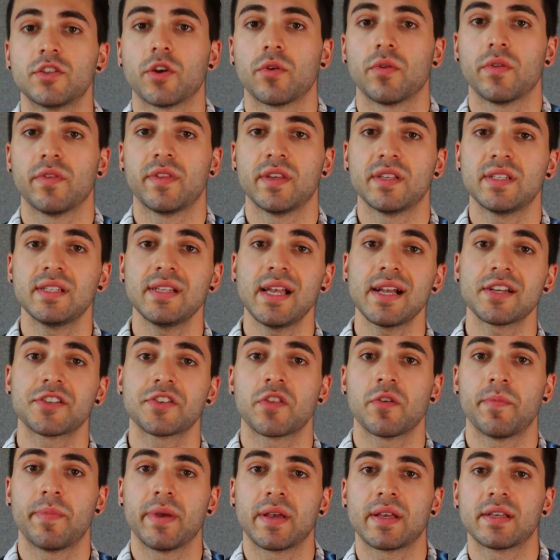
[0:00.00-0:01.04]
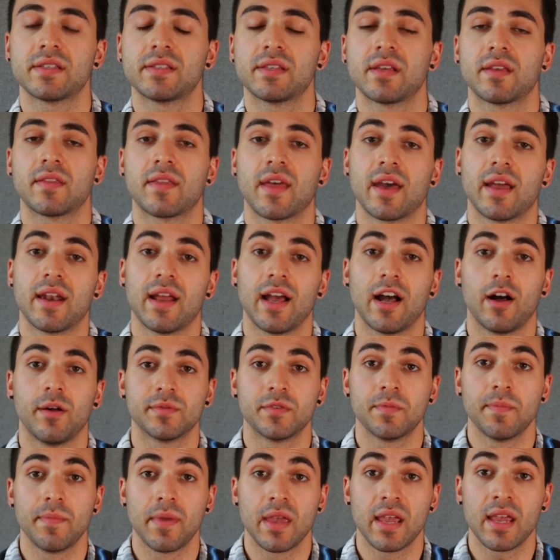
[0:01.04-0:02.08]
So this is actually the biggest thing that
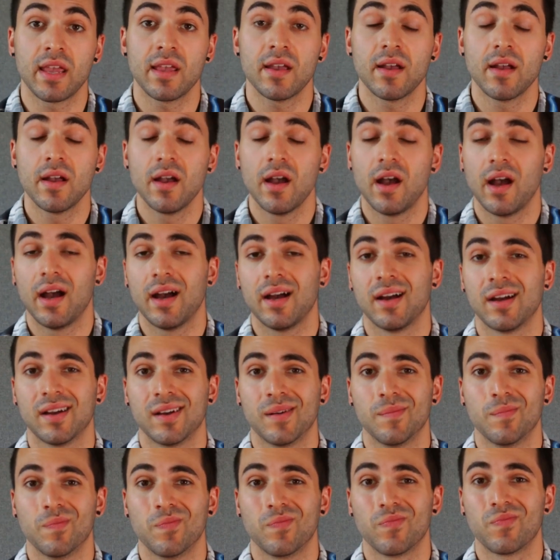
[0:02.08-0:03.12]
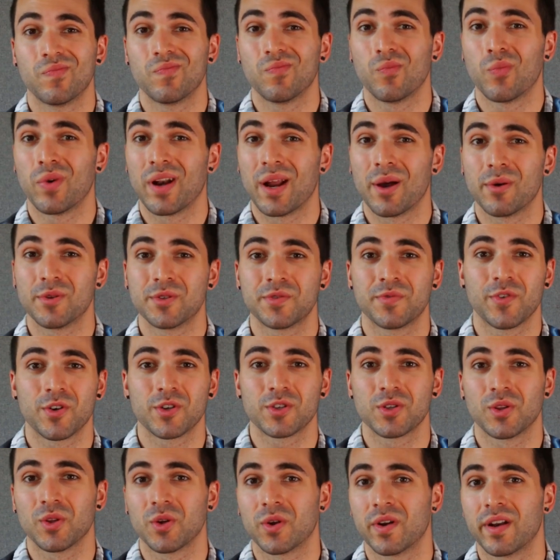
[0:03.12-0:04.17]
helped me when I was
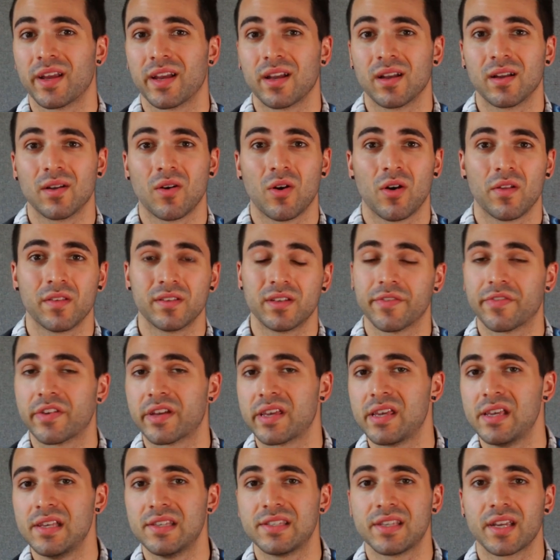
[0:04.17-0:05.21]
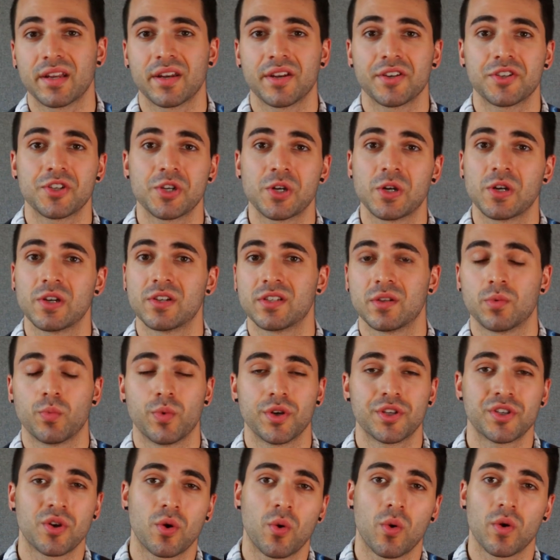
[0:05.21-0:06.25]
first learning all the different key signatures and
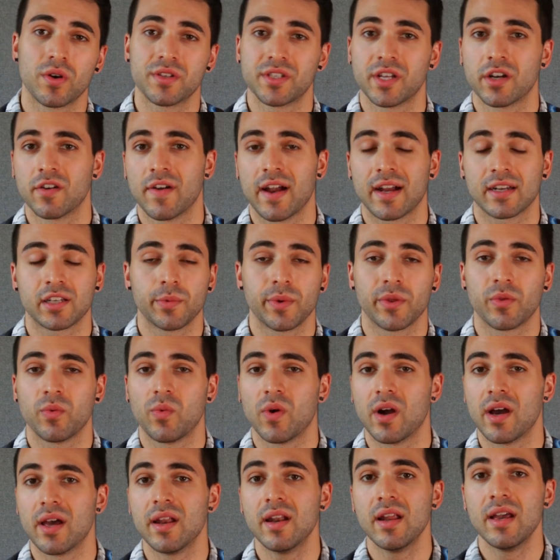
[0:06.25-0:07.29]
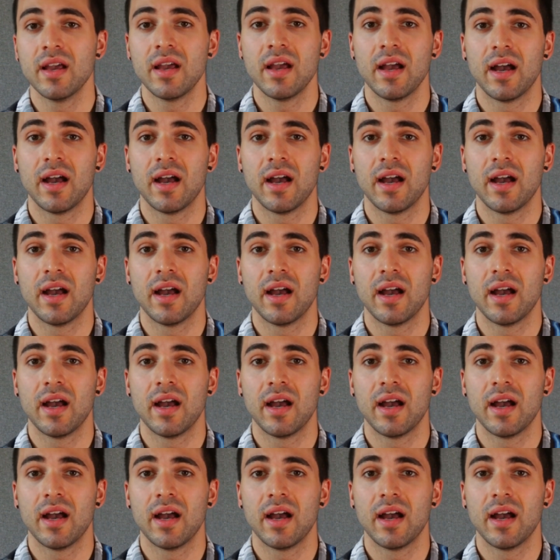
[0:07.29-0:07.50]
which chords interacted with what.